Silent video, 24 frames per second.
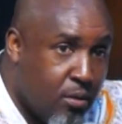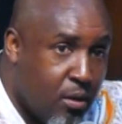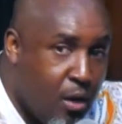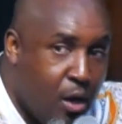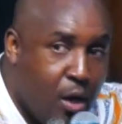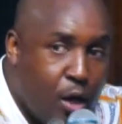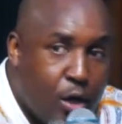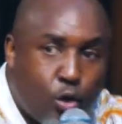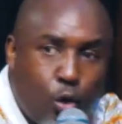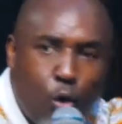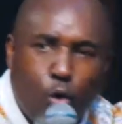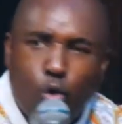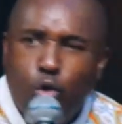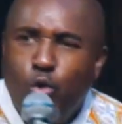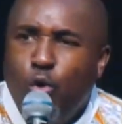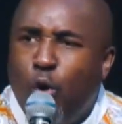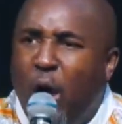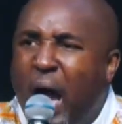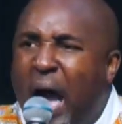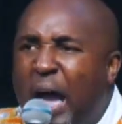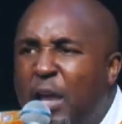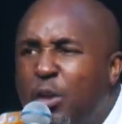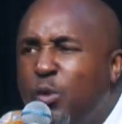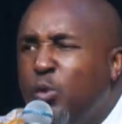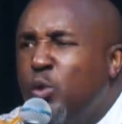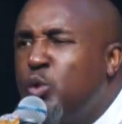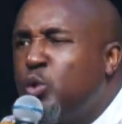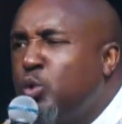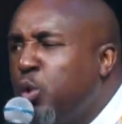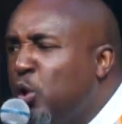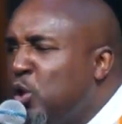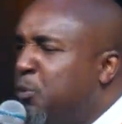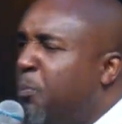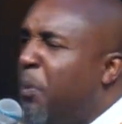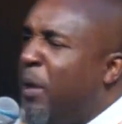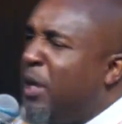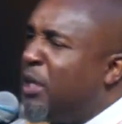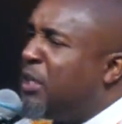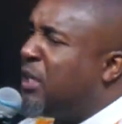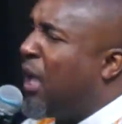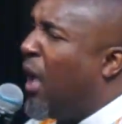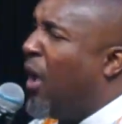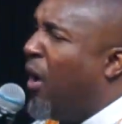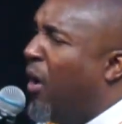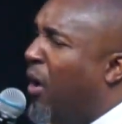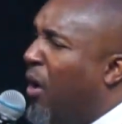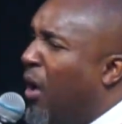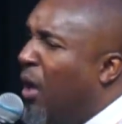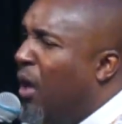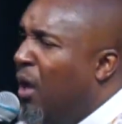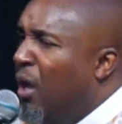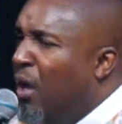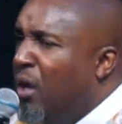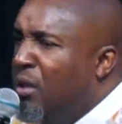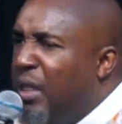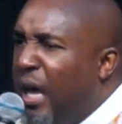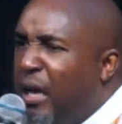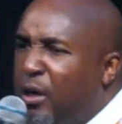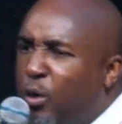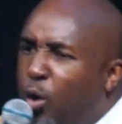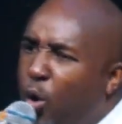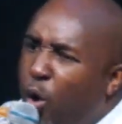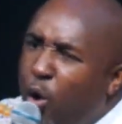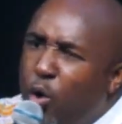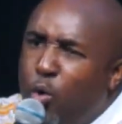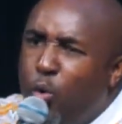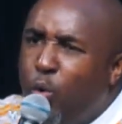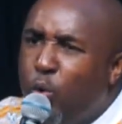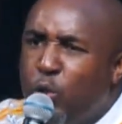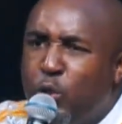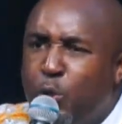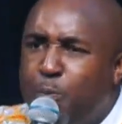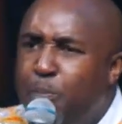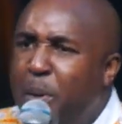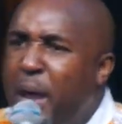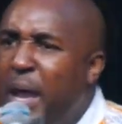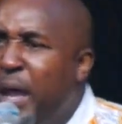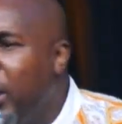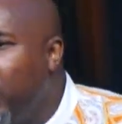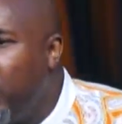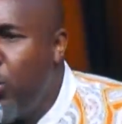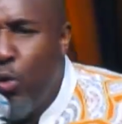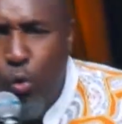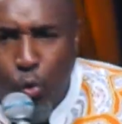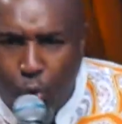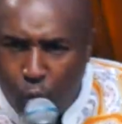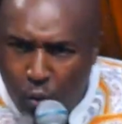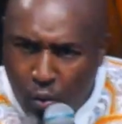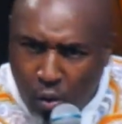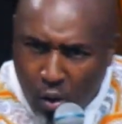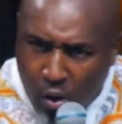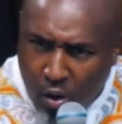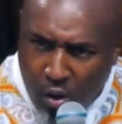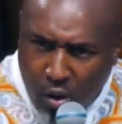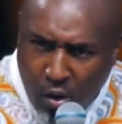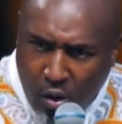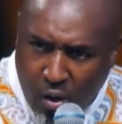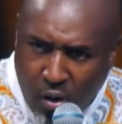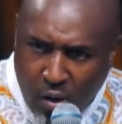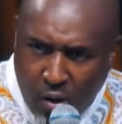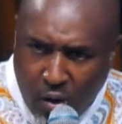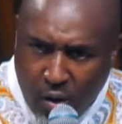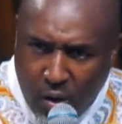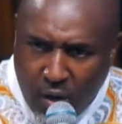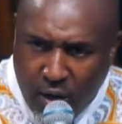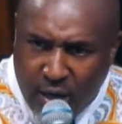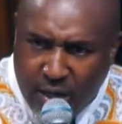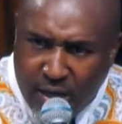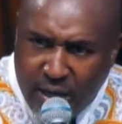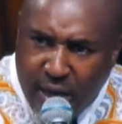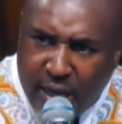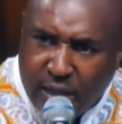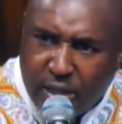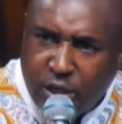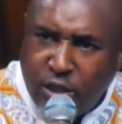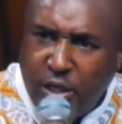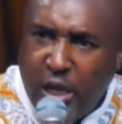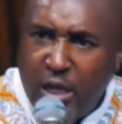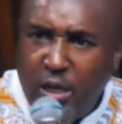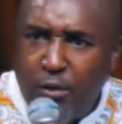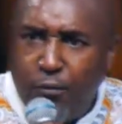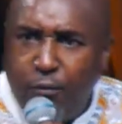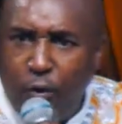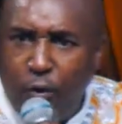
So are you so special that God will spare you in exchange for